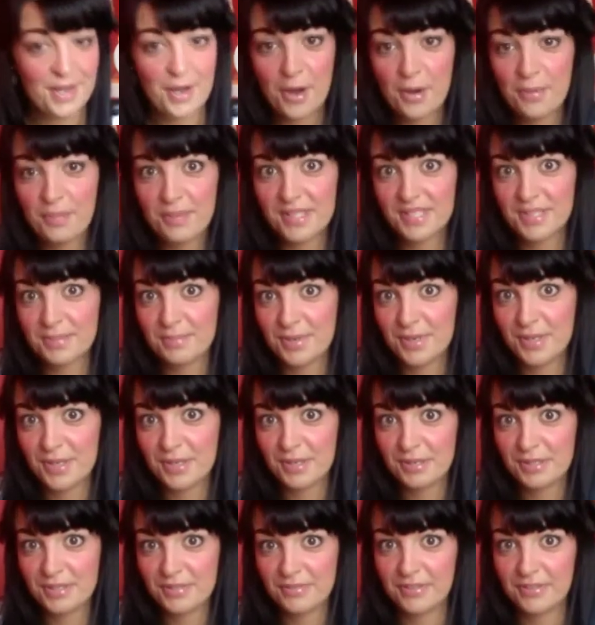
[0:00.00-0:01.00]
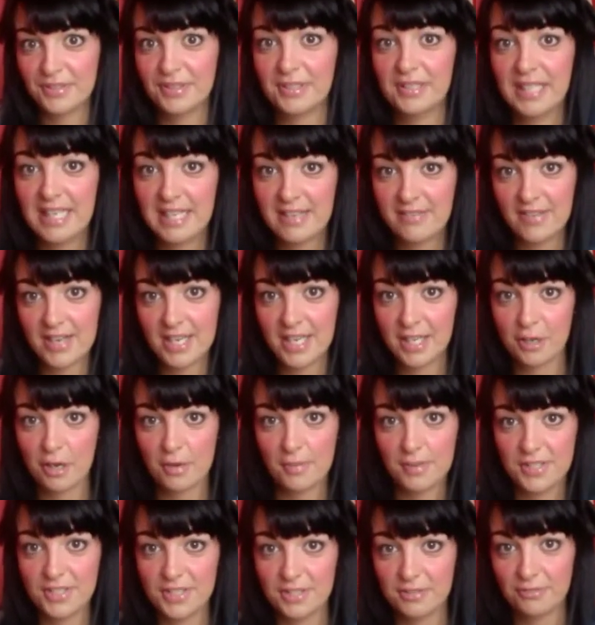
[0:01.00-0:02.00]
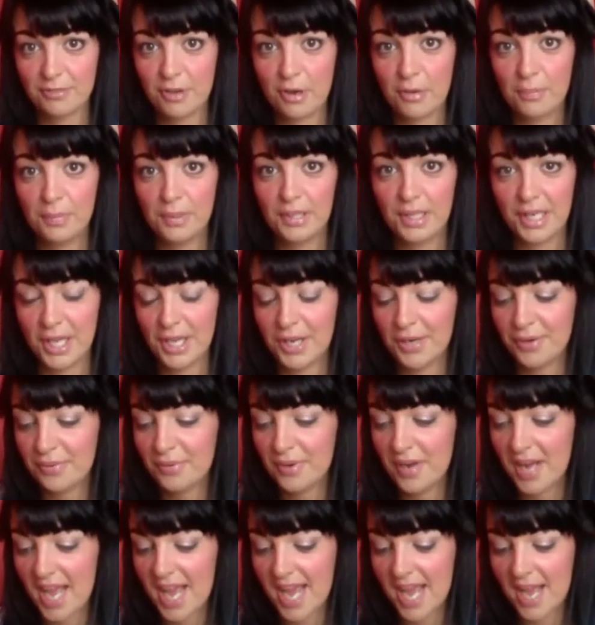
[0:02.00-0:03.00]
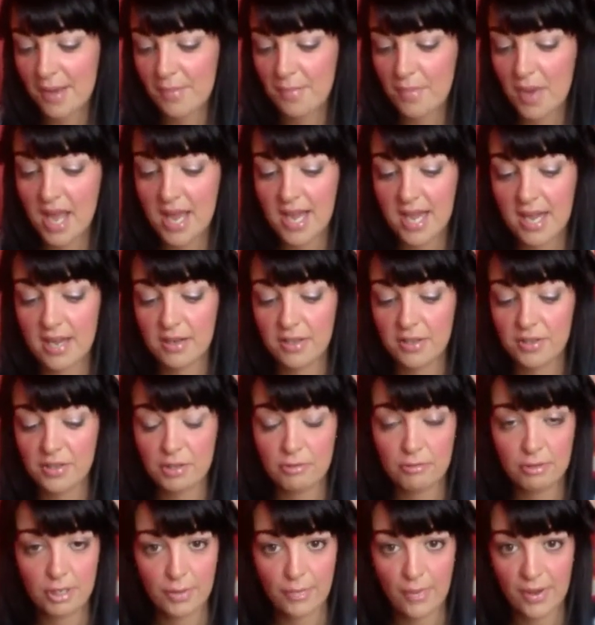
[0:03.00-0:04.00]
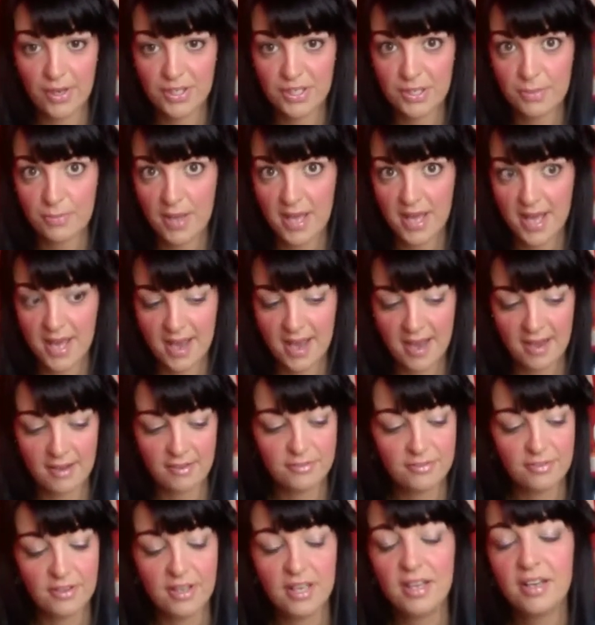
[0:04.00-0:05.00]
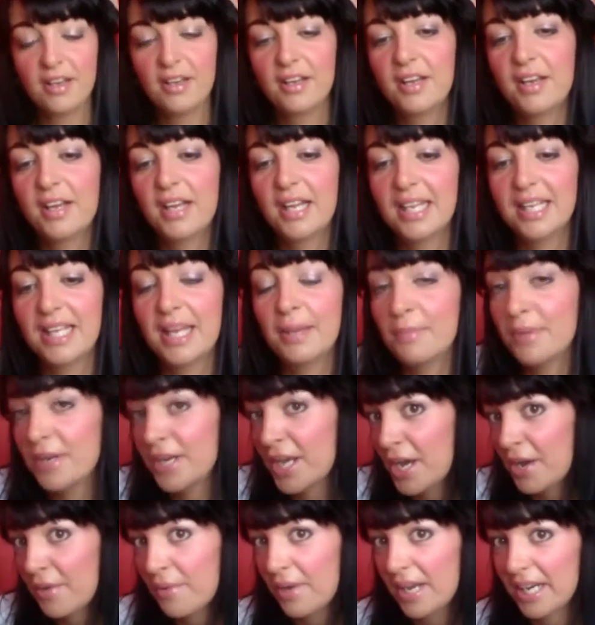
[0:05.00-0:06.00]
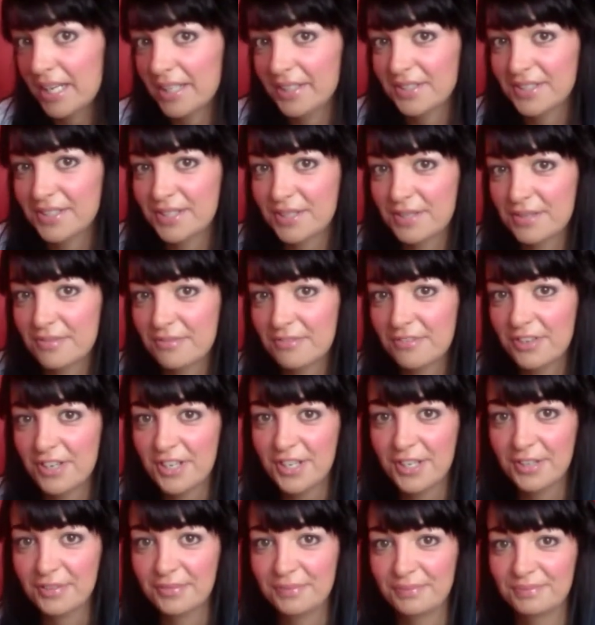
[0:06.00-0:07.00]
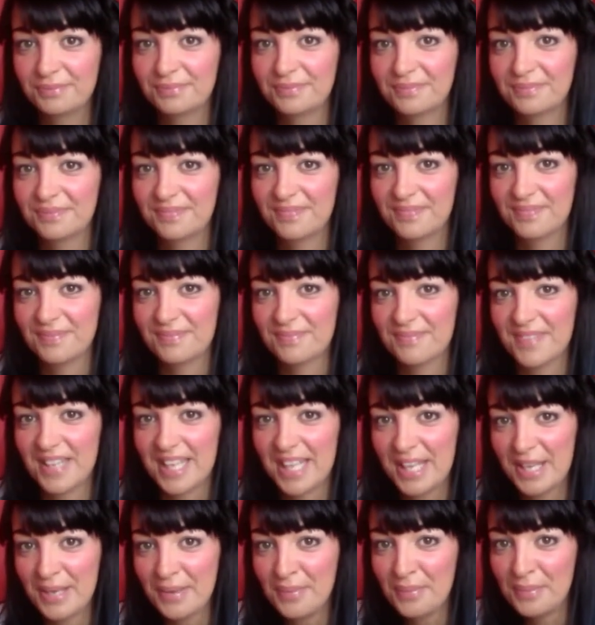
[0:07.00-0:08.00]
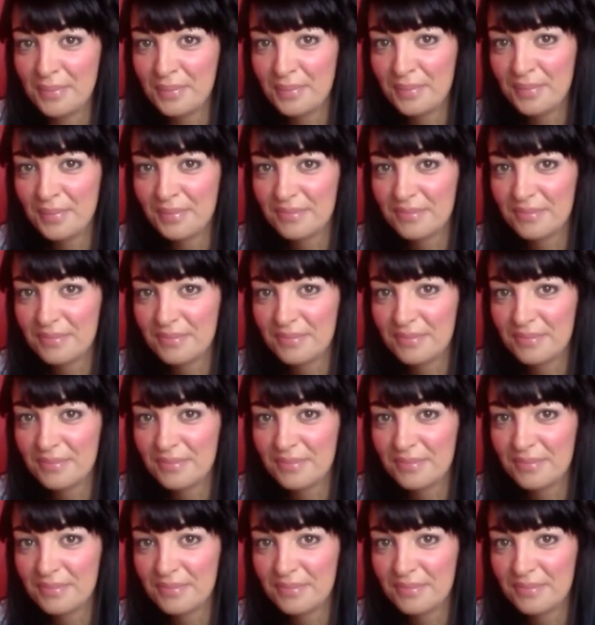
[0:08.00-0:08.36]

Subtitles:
I hope it's been useful. Leave any comments you've got below, and any other requests you may have, let me know and I'll do them for you. Thank you.